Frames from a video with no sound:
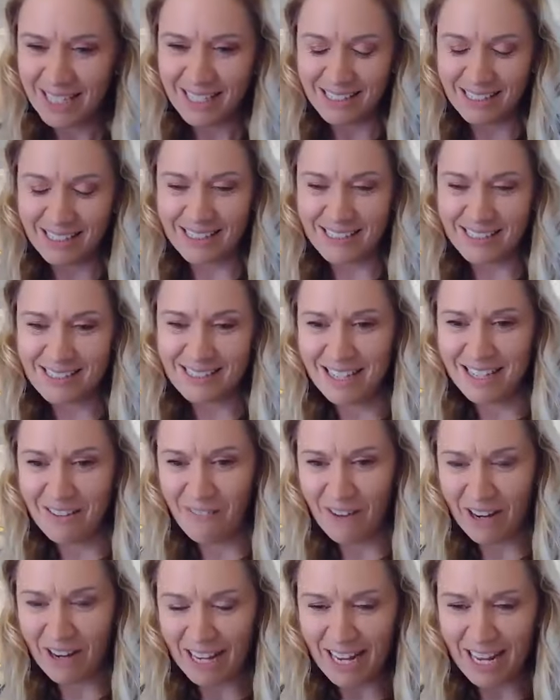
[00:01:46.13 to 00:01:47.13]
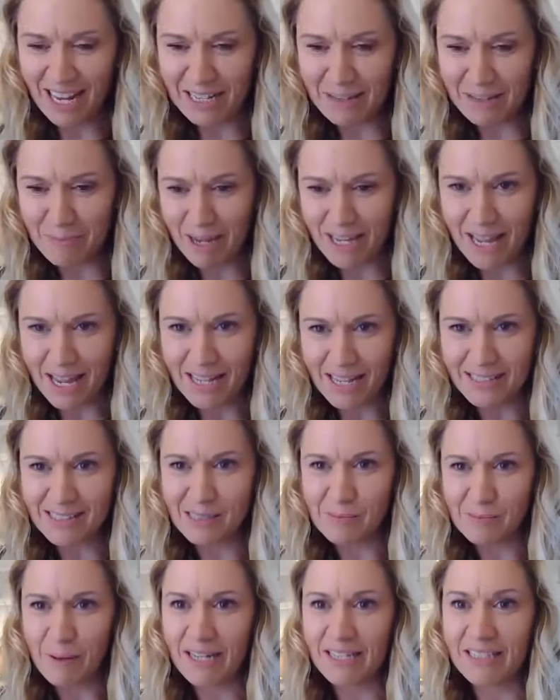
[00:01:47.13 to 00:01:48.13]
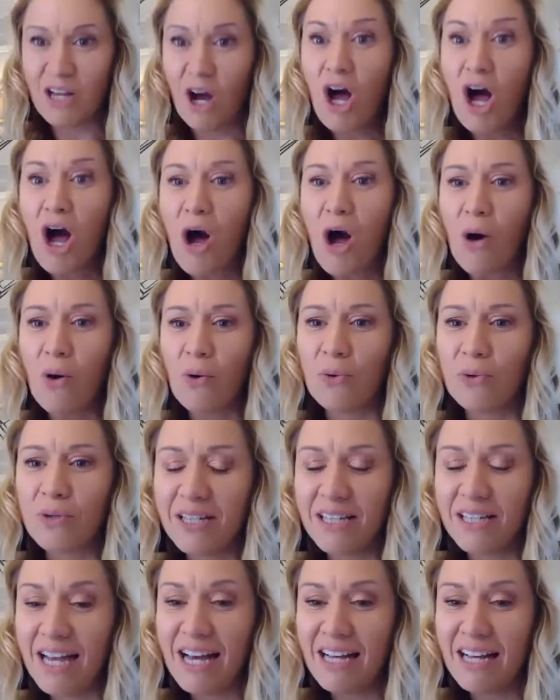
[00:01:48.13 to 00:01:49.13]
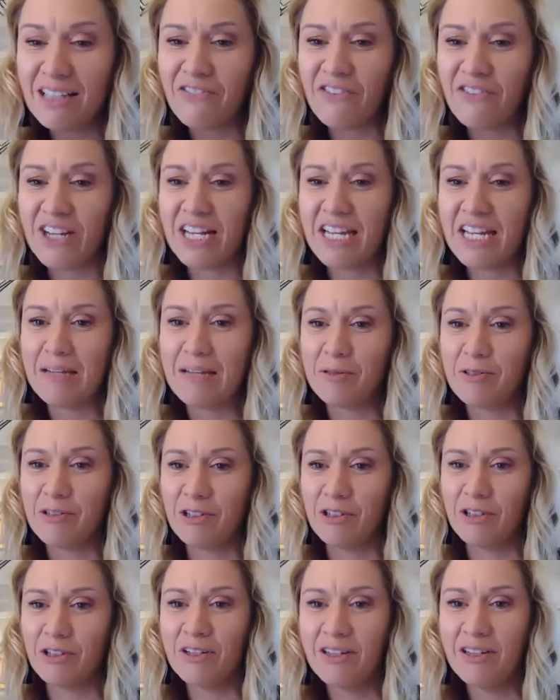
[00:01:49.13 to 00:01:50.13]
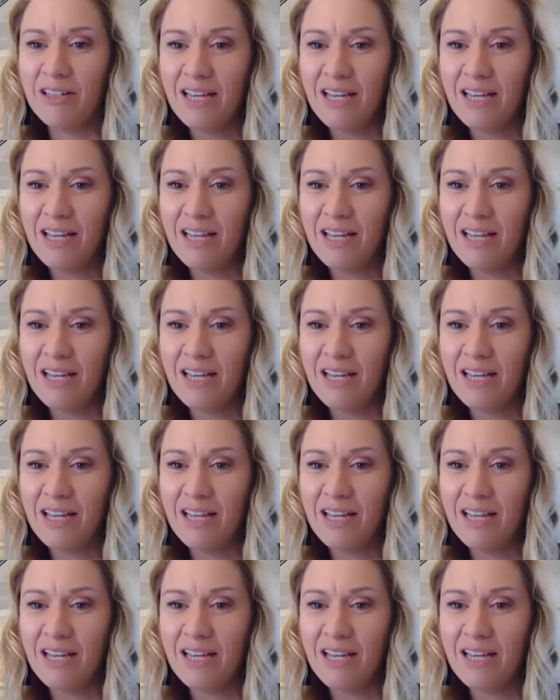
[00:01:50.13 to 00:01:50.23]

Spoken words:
Let's see if I get any answers back in. Oh, elephant, emu.